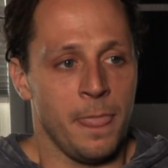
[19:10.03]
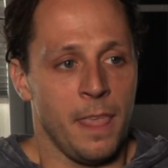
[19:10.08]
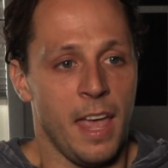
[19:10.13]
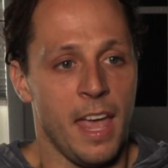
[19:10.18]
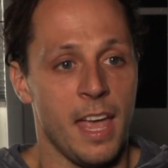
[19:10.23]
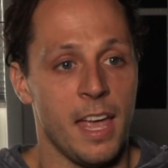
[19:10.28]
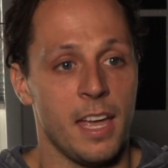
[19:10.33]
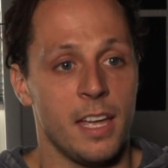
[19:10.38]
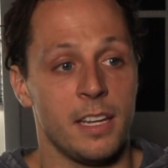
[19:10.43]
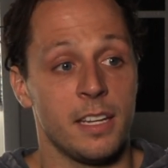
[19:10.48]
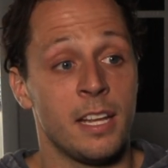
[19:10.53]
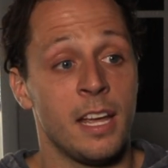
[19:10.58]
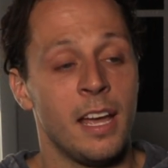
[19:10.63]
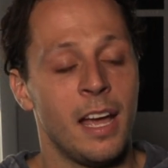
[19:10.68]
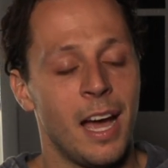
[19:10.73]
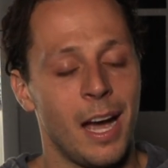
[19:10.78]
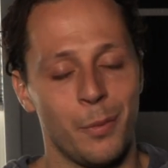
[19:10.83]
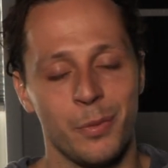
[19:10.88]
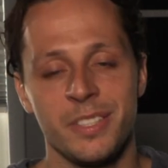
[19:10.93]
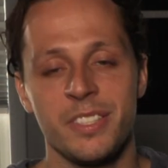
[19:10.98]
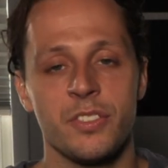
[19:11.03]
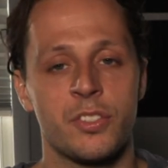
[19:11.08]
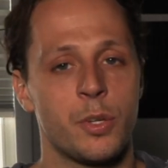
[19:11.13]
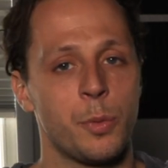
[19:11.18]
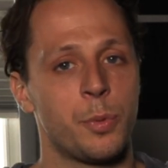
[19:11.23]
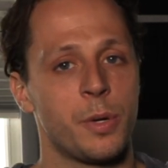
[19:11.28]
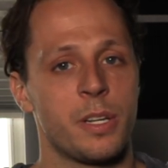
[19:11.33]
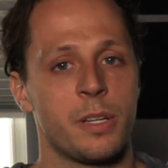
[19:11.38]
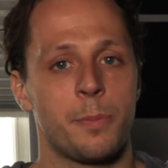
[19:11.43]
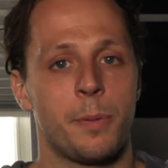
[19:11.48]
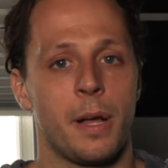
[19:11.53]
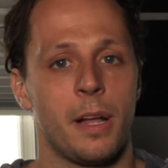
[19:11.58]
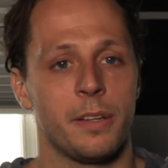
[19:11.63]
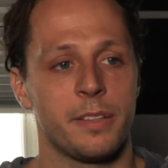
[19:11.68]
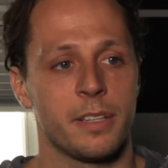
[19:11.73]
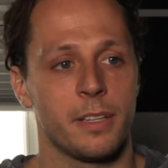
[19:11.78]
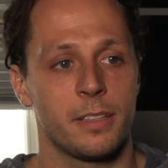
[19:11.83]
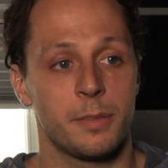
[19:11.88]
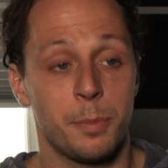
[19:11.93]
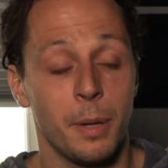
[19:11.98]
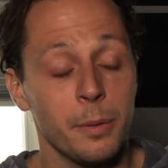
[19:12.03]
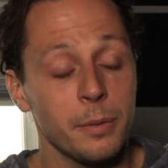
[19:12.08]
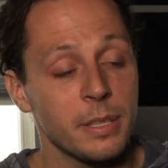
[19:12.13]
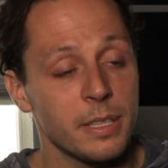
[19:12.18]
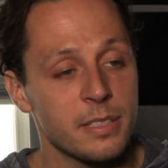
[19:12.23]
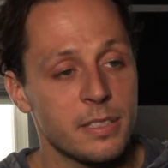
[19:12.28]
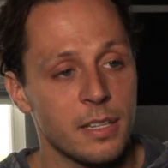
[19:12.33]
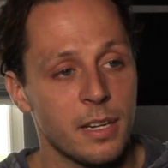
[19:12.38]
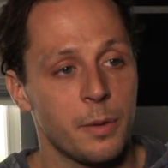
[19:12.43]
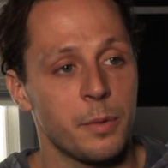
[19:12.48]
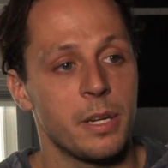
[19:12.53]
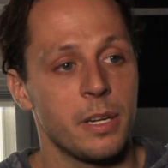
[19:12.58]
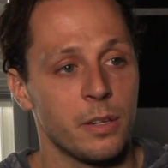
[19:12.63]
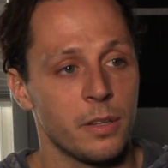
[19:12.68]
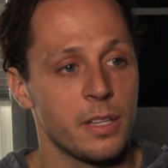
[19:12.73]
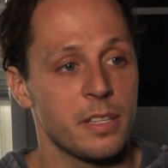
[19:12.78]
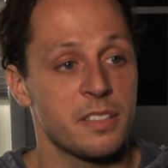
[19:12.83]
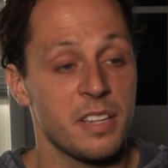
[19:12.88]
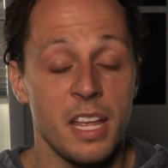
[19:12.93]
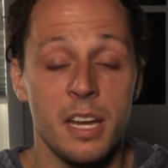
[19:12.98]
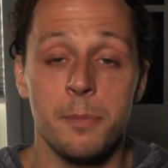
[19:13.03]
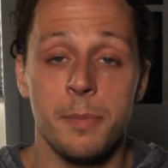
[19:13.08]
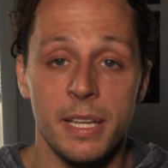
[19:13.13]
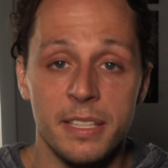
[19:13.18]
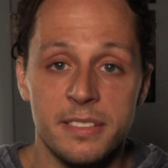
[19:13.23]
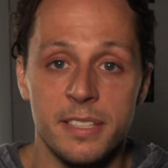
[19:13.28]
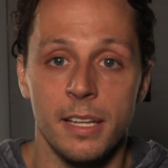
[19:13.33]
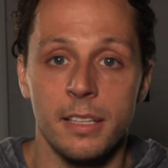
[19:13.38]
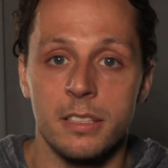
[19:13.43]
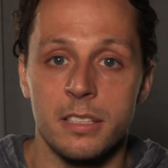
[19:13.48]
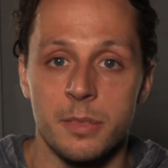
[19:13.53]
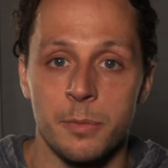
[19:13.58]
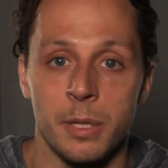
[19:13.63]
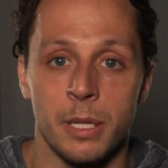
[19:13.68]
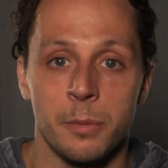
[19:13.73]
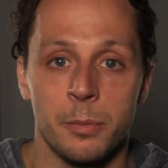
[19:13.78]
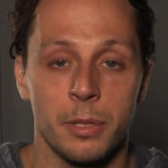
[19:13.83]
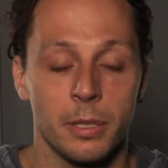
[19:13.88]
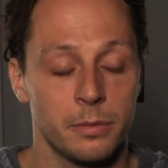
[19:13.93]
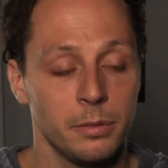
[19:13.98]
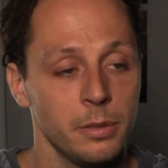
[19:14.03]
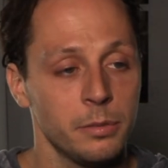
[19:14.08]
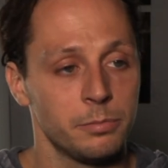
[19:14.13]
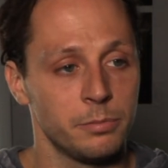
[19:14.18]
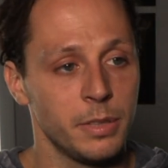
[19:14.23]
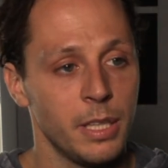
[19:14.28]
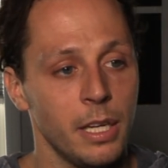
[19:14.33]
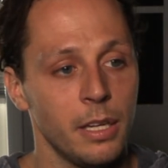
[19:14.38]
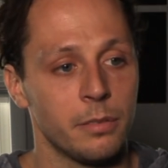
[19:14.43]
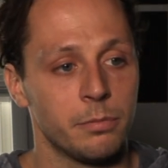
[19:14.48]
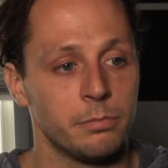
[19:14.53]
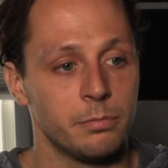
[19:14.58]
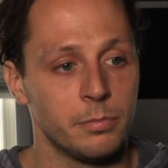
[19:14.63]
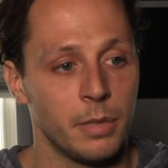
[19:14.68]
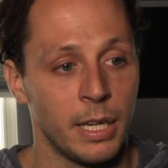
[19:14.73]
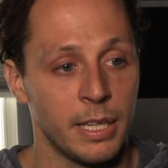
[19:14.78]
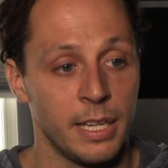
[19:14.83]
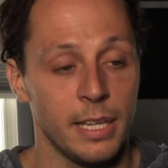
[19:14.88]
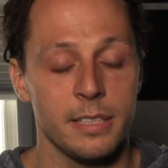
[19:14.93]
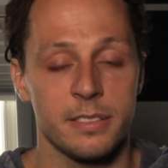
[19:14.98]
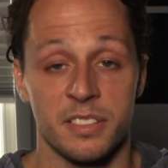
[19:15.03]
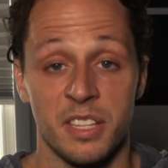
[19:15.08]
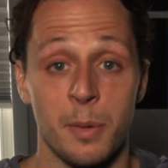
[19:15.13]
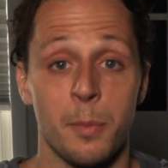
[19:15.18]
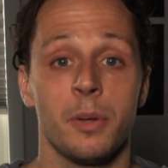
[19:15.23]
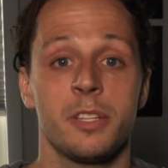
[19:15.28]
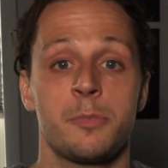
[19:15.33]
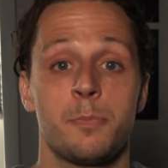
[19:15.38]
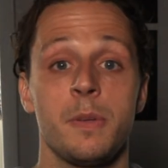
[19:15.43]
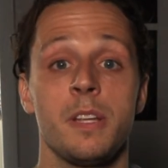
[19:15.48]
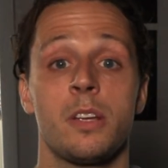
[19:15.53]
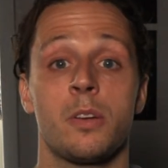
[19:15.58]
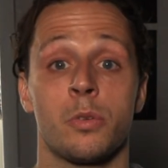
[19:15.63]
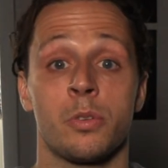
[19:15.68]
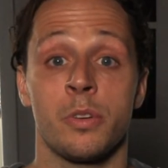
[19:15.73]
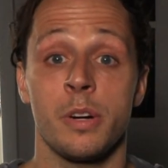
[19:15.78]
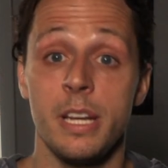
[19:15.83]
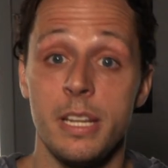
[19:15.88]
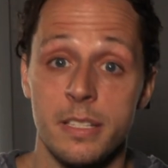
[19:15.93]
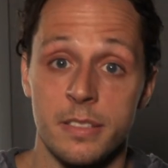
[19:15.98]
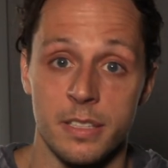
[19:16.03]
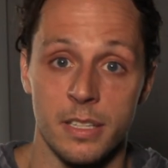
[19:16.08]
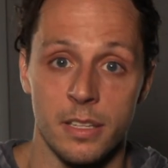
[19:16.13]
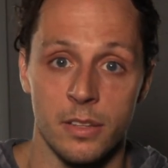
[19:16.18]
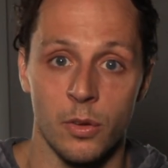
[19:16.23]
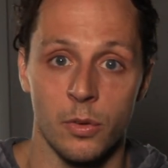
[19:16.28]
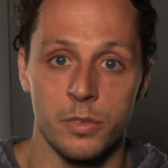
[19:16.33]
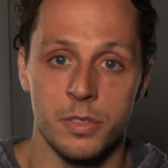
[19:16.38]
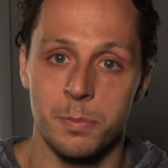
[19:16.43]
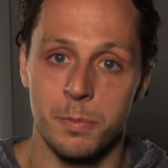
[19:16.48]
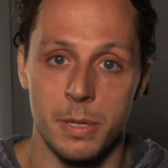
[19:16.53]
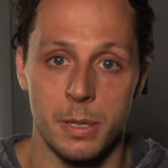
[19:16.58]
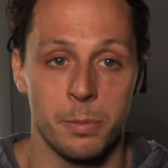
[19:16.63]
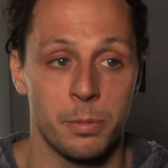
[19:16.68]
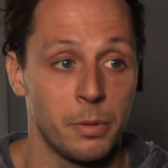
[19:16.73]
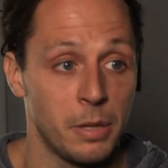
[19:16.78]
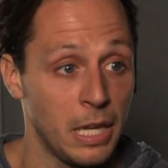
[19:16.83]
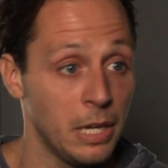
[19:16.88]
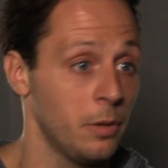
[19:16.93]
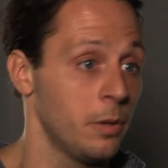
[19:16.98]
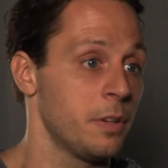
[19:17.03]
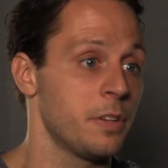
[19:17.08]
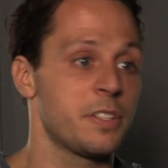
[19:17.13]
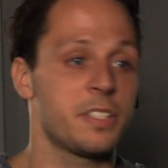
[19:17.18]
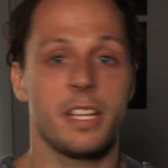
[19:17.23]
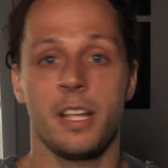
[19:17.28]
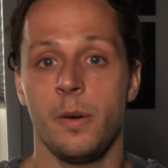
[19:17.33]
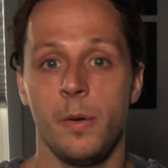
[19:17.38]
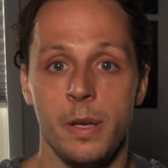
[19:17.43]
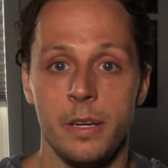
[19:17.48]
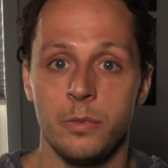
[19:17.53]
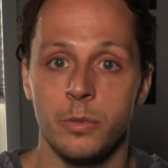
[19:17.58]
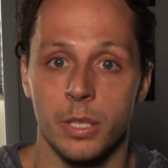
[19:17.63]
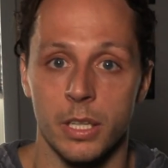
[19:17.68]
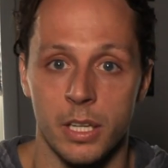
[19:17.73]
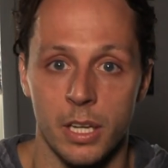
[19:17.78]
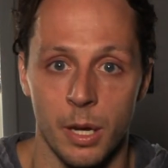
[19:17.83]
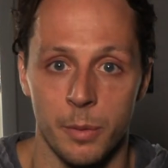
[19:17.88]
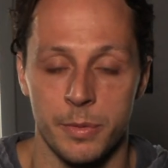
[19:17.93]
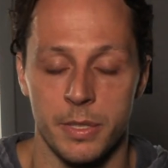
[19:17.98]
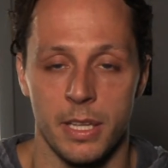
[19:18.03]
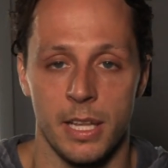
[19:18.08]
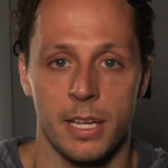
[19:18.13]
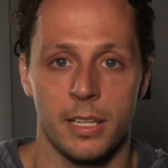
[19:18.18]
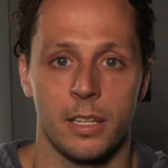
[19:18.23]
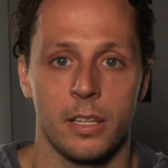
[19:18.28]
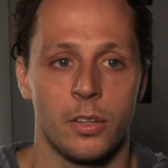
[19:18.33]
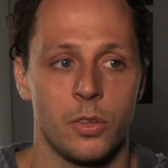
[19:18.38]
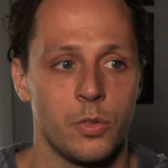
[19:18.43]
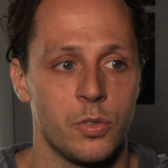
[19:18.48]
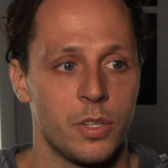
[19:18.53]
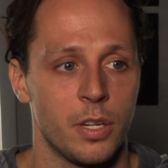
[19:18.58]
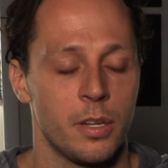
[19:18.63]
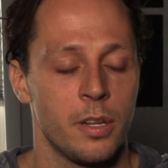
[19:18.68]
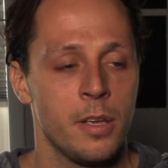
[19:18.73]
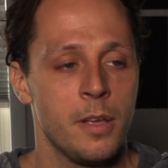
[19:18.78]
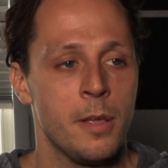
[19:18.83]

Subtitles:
And I wasn't super into politics, but I would listen, I would hear this, and it made sense to me. I'd be like, well, yeah, I guess they must be crazy, those people. I don't understand how anyone could come to that conclusion.